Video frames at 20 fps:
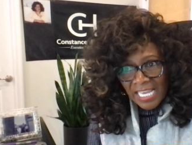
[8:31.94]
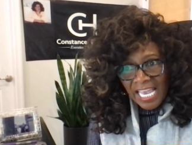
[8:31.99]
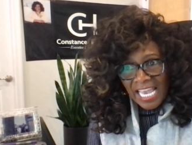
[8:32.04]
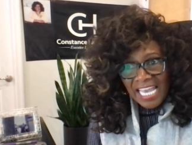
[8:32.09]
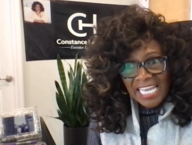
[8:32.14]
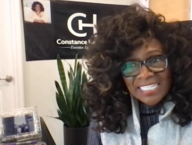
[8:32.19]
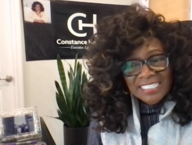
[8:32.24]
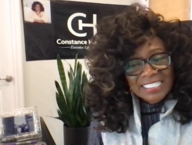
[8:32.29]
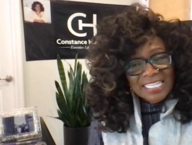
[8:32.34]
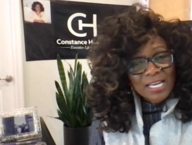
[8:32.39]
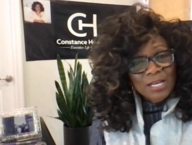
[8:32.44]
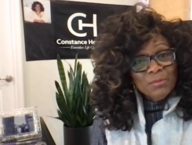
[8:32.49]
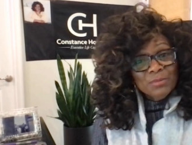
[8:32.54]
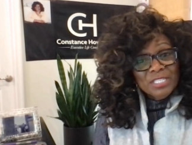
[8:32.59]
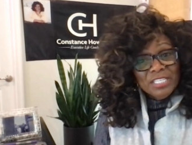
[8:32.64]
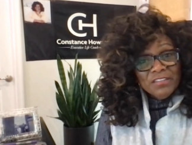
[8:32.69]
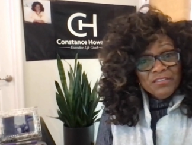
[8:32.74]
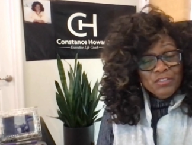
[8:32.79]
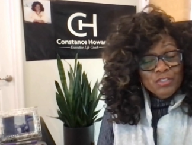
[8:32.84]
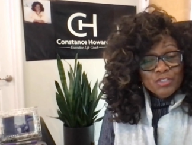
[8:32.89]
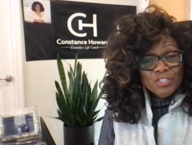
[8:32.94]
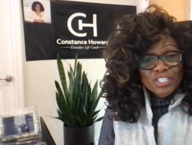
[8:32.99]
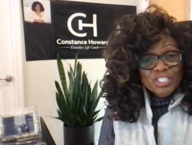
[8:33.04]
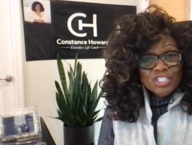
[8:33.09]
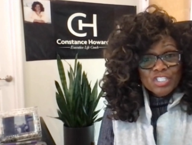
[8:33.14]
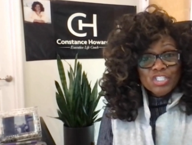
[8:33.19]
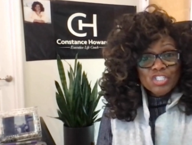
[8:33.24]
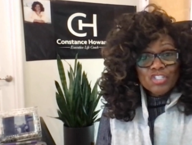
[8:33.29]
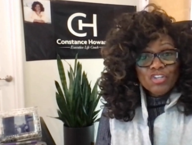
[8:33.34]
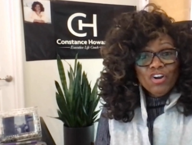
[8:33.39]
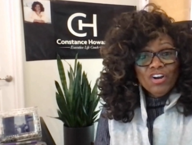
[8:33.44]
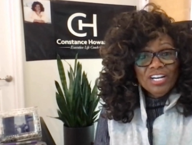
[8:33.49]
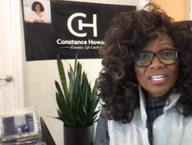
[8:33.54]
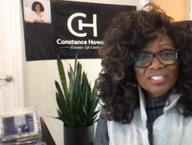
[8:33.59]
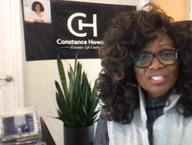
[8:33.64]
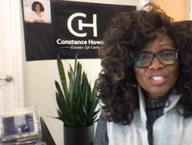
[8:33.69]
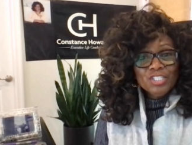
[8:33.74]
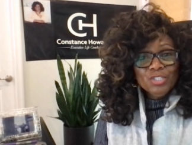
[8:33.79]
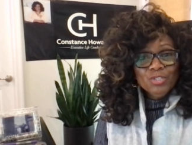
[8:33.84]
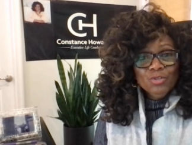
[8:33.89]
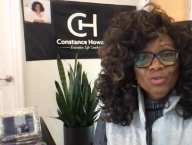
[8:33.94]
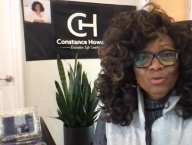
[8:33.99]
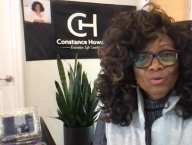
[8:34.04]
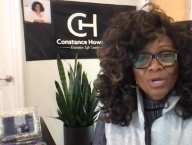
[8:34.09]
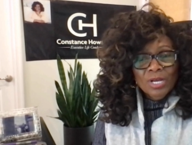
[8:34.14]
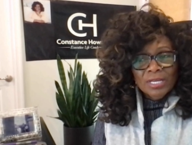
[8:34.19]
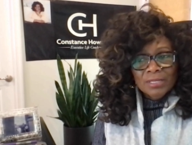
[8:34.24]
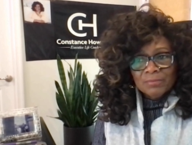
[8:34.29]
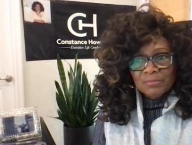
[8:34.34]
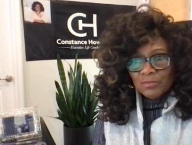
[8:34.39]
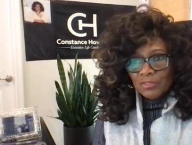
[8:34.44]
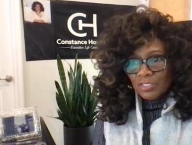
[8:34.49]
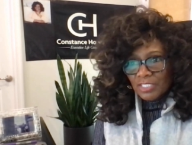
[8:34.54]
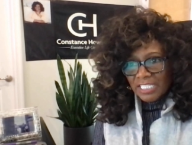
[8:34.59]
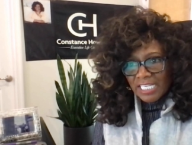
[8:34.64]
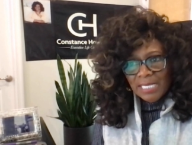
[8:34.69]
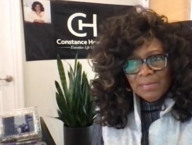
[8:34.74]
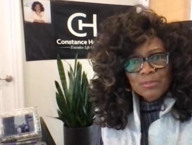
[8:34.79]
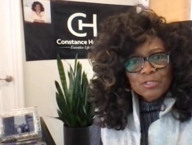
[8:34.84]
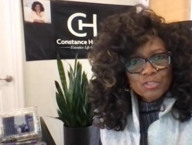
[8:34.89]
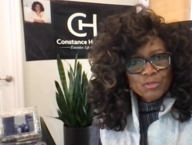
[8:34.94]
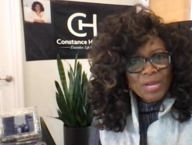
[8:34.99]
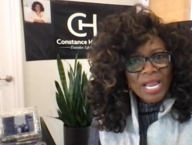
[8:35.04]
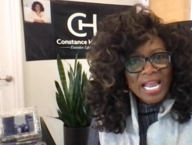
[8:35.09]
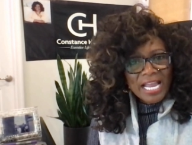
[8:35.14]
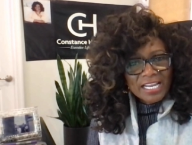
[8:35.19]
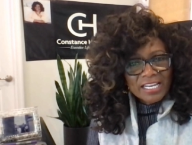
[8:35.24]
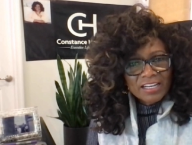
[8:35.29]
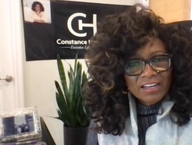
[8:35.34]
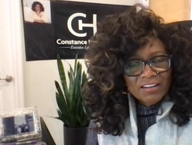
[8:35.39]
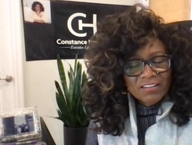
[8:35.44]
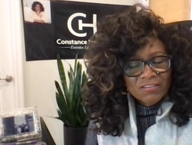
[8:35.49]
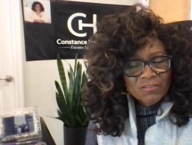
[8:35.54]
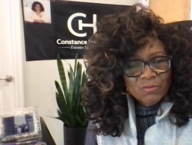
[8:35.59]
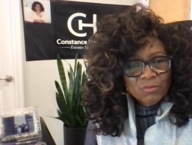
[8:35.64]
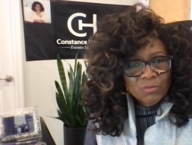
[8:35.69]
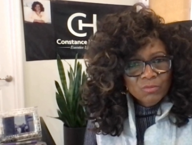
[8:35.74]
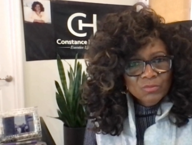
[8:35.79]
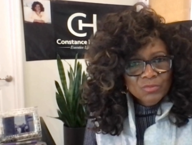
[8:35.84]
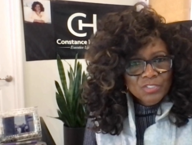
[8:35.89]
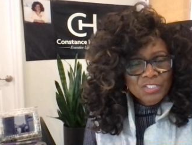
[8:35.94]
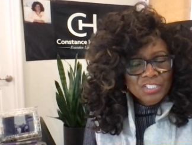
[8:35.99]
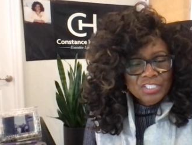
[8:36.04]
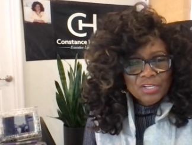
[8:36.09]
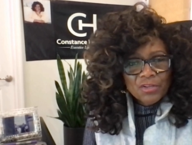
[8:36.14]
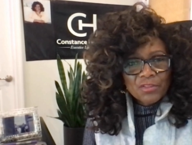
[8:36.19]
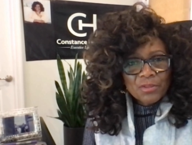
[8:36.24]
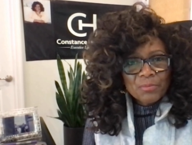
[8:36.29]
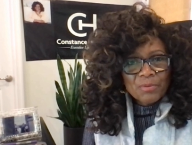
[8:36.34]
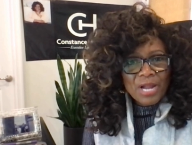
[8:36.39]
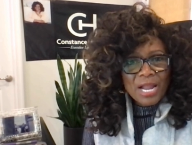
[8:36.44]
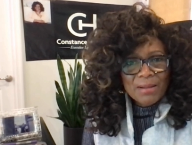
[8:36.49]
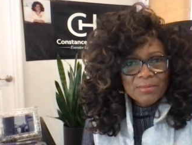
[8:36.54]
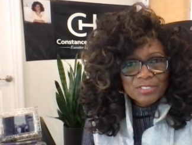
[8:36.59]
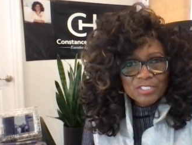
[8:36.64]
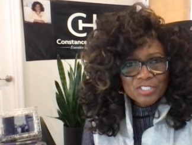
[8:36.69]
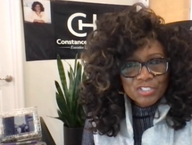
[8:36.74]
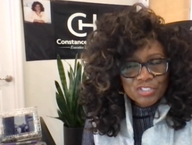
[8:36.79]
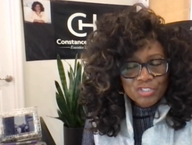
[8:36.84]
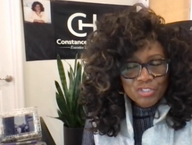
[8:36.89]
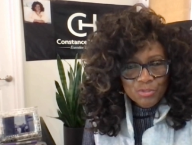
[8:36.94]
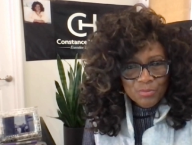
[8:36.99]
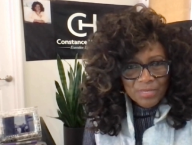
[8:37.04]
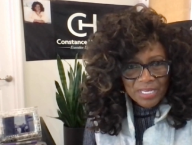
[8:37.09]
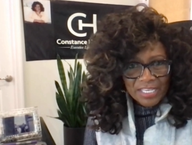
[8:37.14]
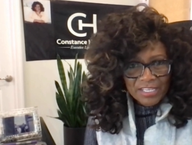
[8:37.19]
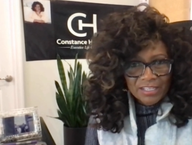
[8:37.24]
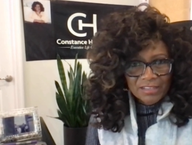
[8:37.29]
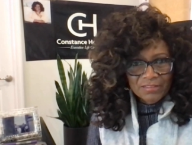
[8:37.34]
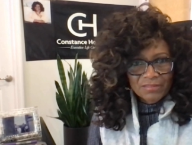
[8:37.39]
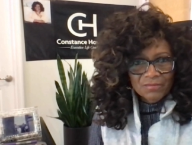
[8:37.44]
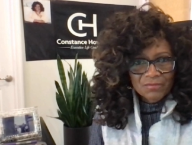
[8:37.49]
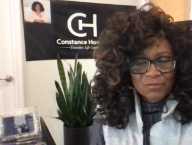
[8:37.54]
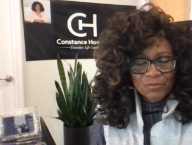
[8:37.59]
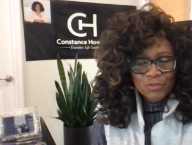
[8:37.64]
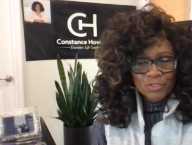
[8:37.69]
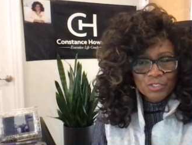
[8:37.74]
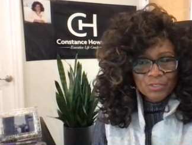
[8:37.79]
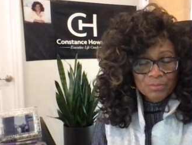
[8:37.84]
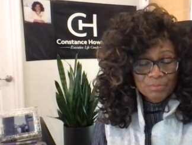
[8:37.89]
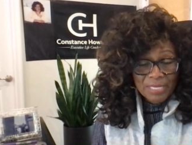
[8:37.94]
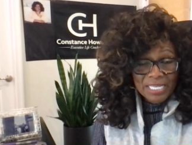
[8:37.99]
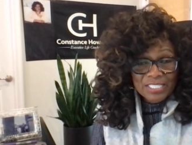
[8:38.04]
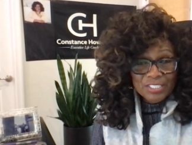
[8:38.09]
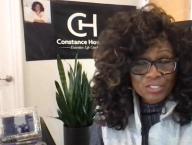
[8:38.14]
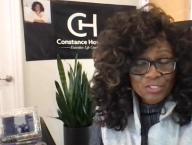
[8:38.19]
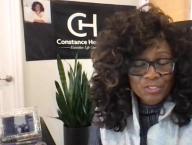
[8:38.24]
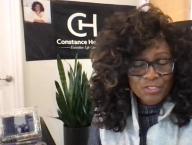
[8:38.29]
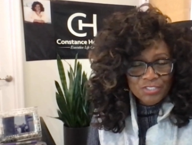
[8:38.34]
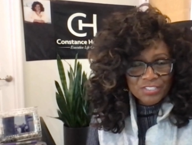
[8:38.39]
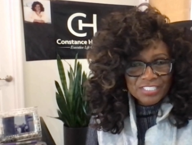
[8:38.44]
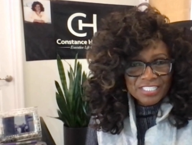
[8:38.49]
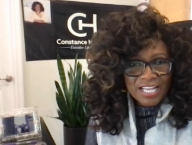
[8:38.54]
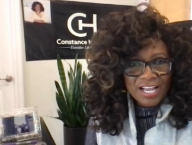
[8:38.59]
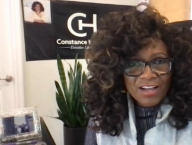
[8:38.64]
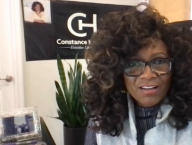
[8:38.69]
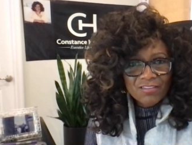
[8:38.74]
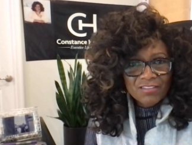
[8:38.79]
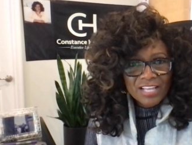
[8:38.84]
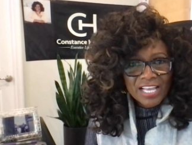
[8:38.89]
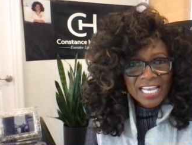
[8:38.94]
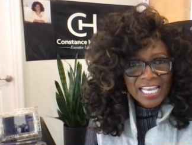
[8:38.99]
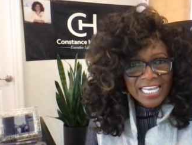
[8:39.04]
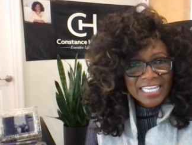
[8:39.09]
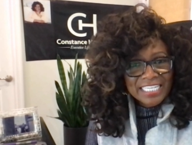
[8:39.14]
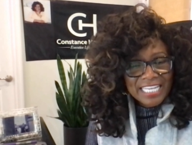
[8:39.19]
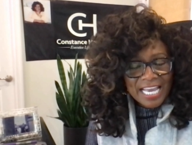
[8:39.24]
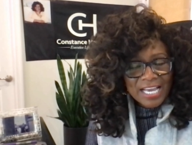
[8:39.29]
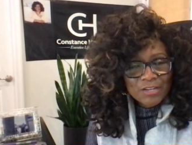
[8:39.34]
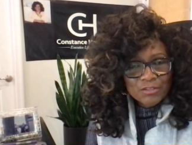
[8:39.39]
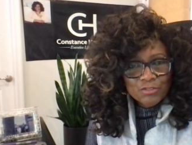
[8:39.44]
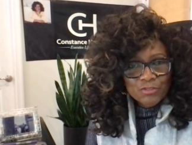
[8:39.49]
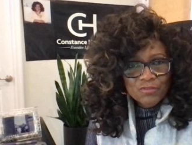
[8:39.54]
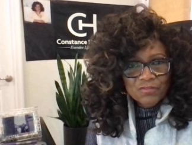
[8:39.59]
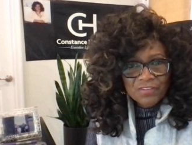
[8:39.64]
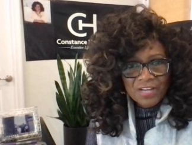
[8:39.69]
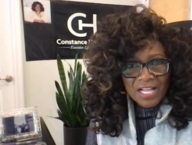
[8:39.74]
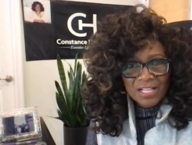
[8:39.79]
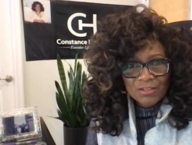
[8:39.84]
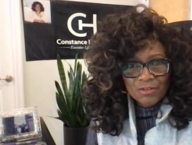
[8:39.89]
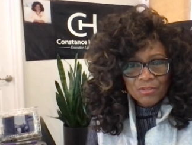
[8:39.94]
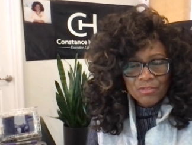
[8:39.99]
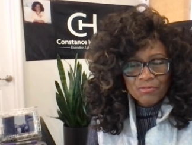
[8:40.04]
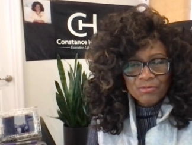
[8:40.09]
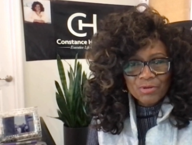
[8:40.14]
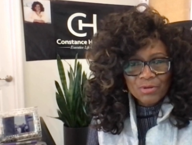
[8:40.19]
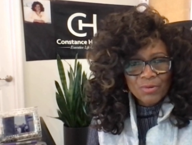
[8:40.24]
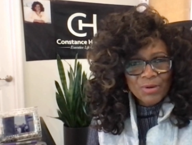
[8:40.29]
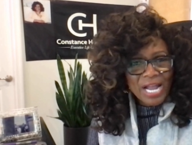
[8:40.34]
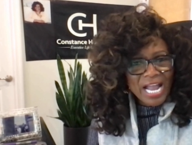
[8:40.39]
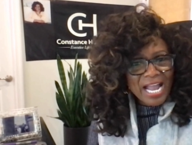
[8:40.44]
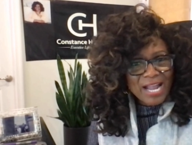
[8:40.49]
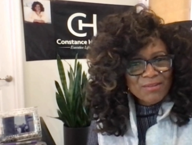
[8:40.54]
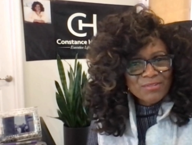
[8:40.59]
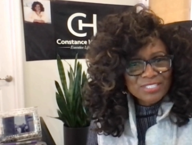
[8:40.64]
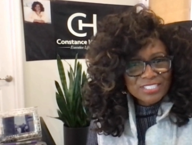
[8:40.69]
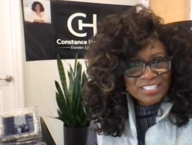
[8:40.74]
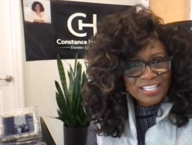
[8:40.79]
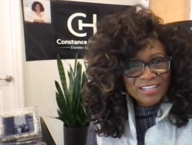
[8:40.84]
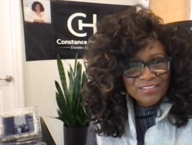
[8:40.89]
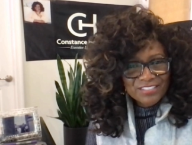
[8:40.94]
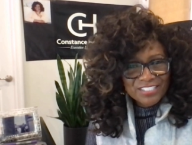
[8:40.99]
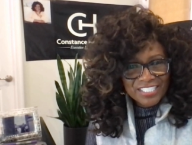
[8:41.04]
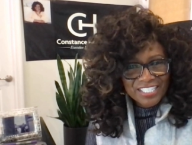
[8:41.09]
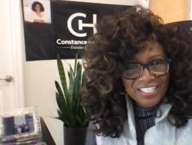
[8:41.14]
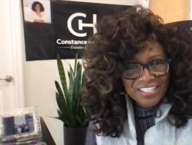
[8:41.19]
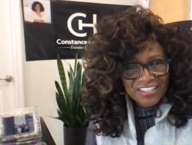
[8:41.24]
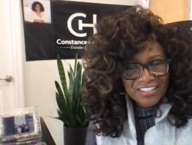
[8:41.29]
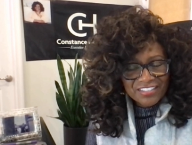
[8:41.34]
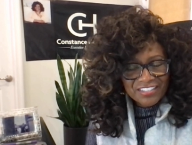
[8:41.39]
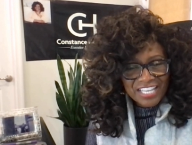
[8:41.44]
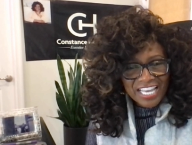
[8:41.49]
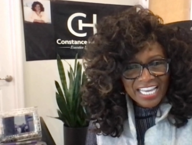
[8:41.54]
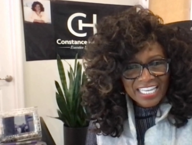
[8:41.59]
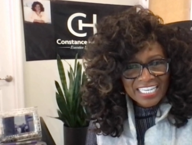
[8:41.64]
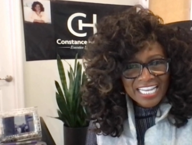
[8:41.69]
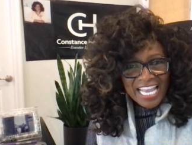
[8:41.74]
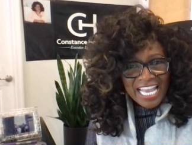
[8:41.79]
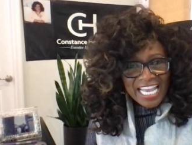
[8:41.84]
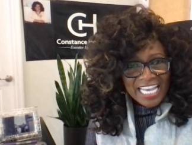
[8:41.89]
And tell me if you're going to start to keep track of the promises you make to yourself and how you follow through. I would love to hear that.